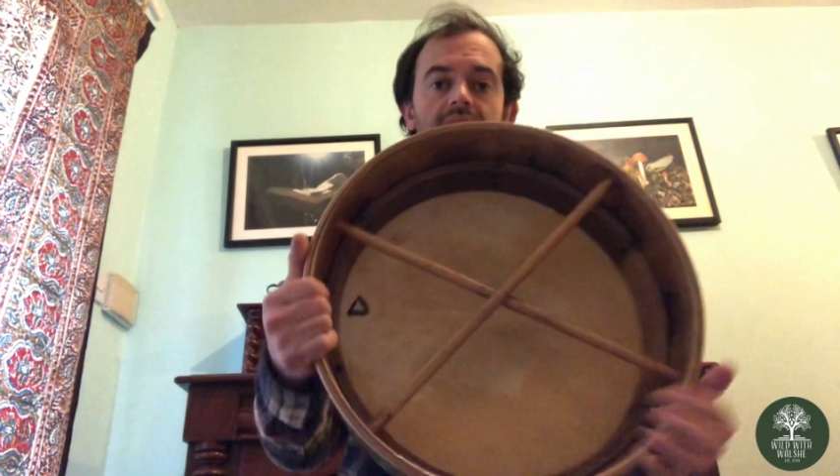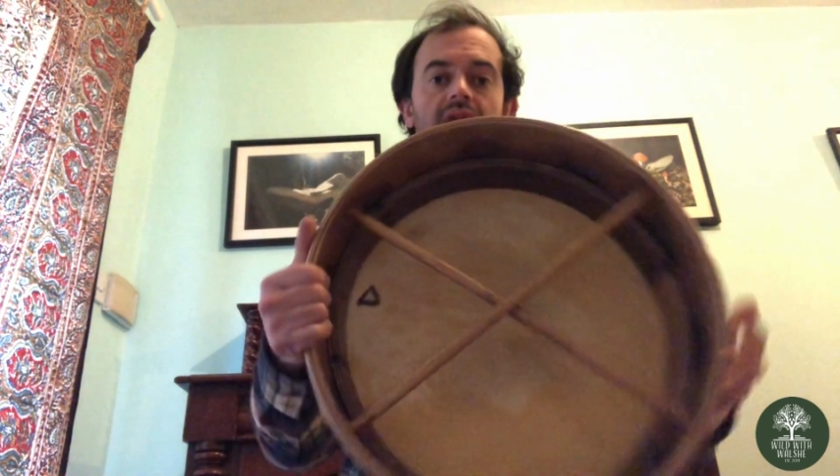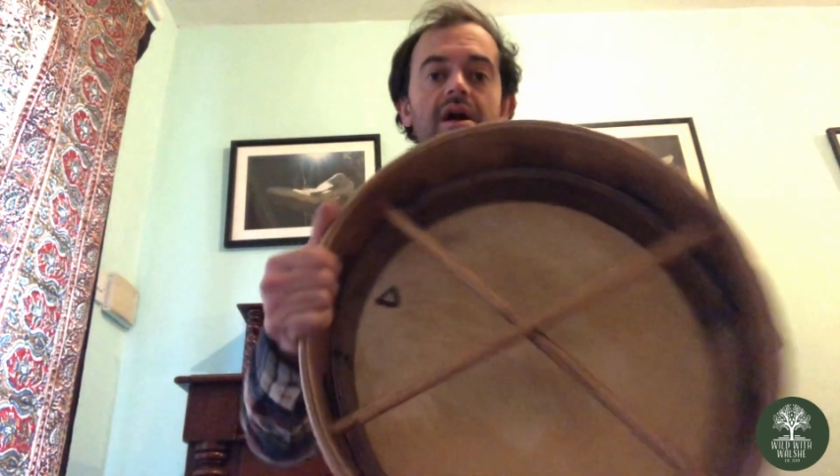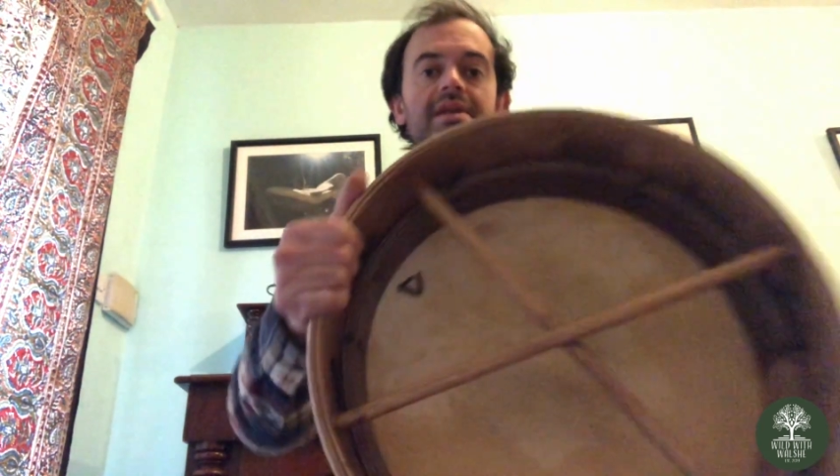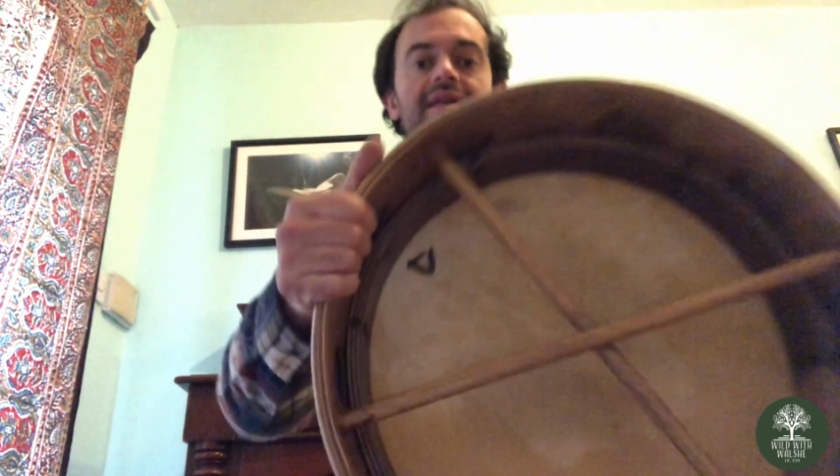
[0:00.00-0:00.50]

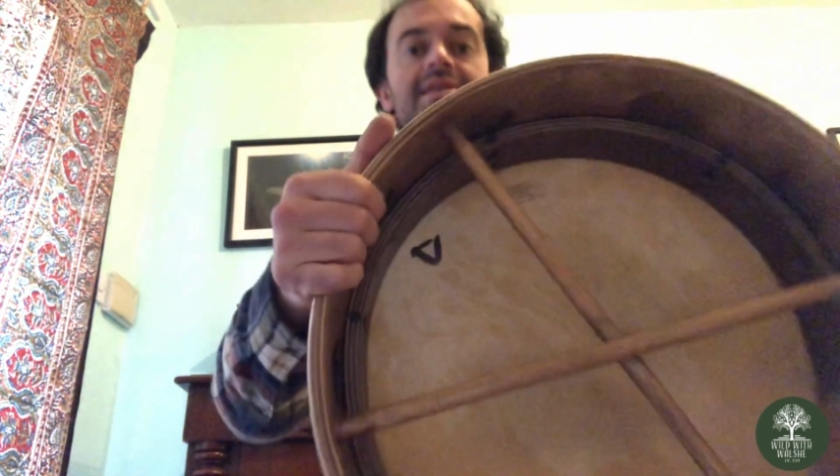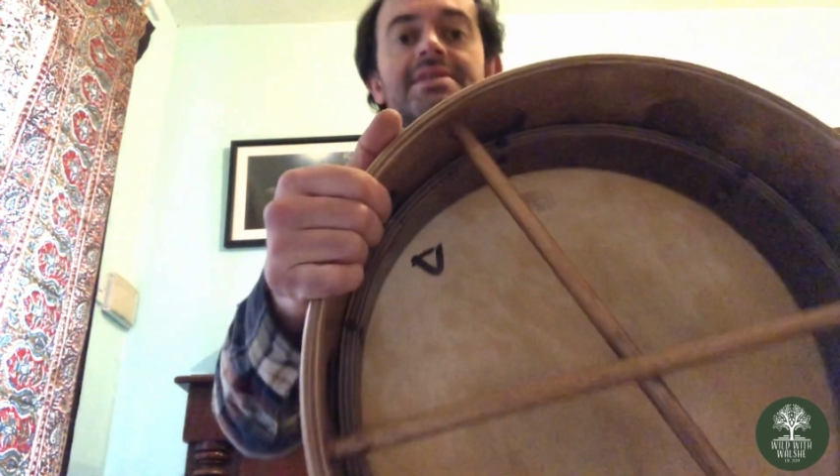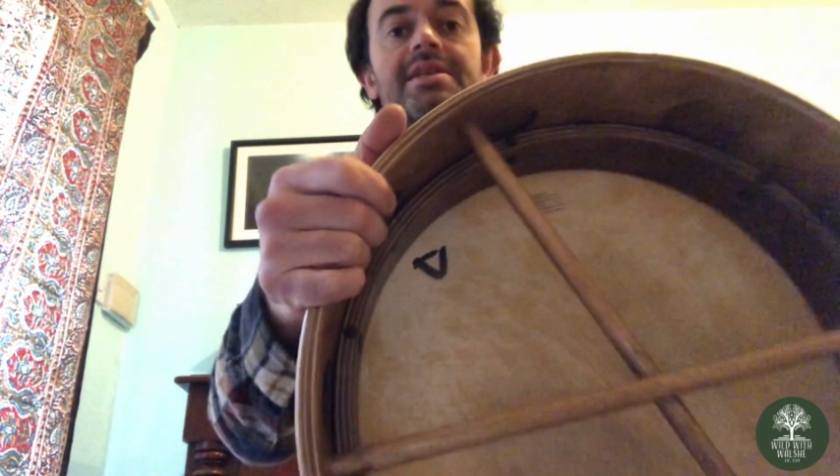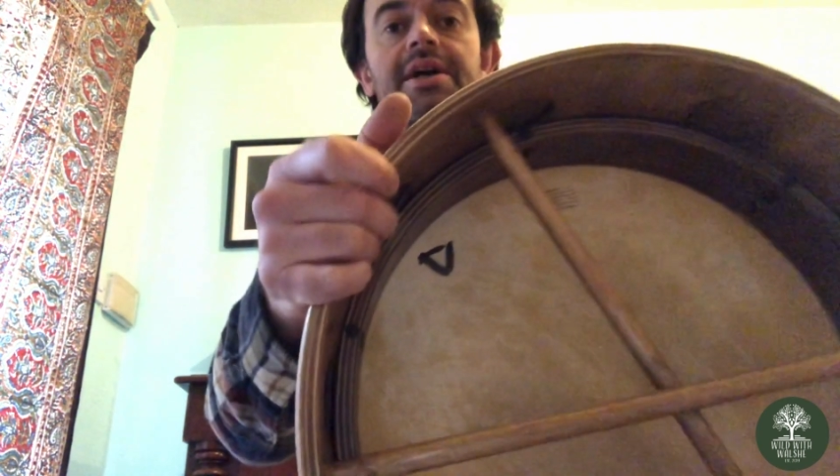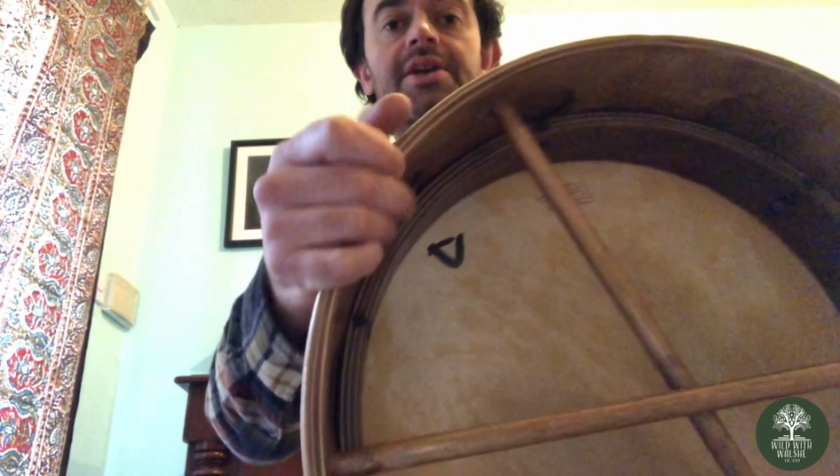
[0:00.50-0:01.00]
On the
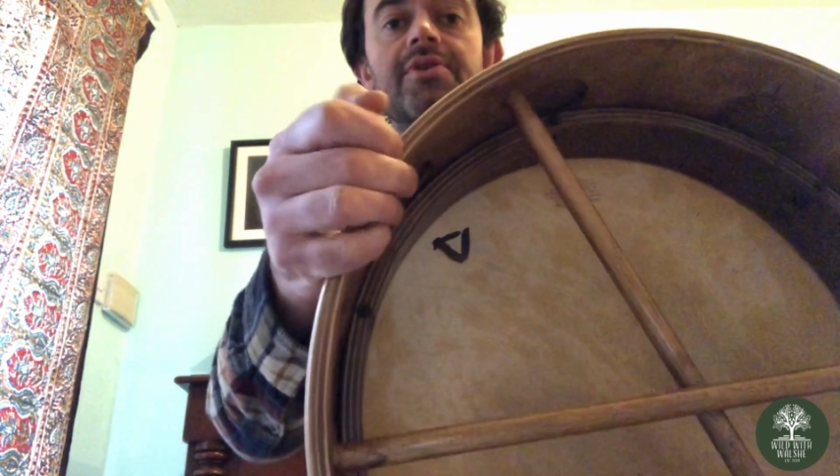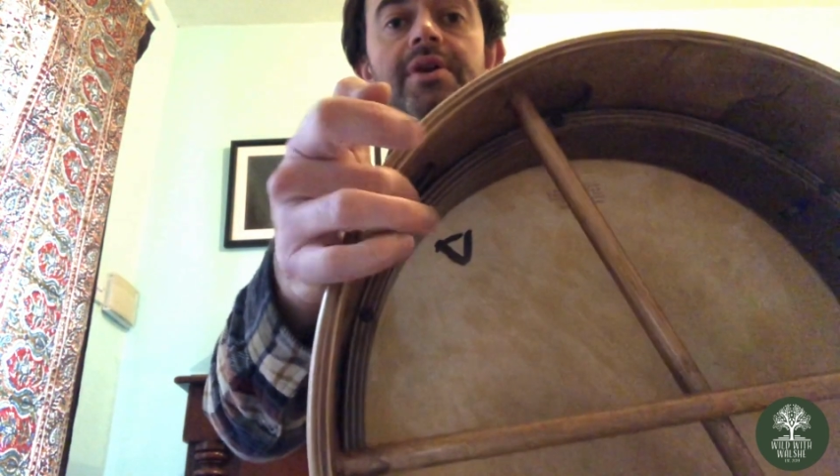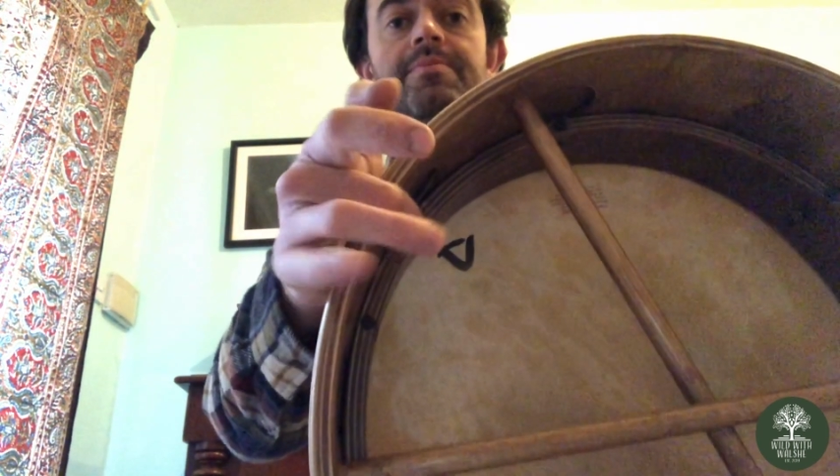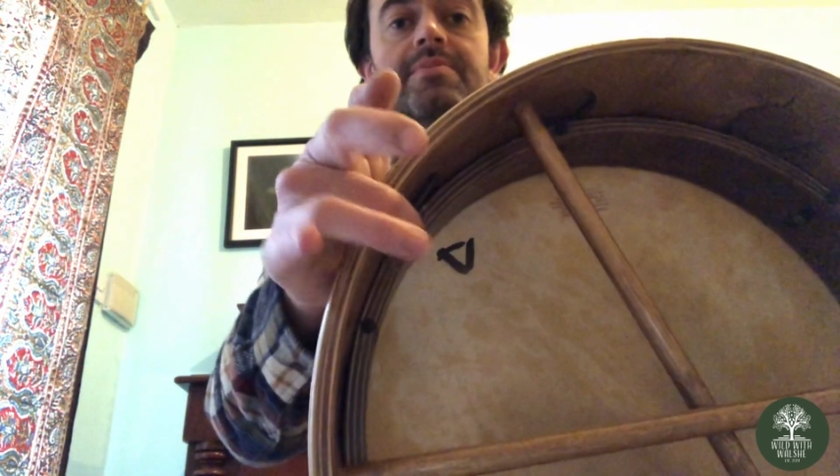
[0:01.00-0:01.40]
inside the rim,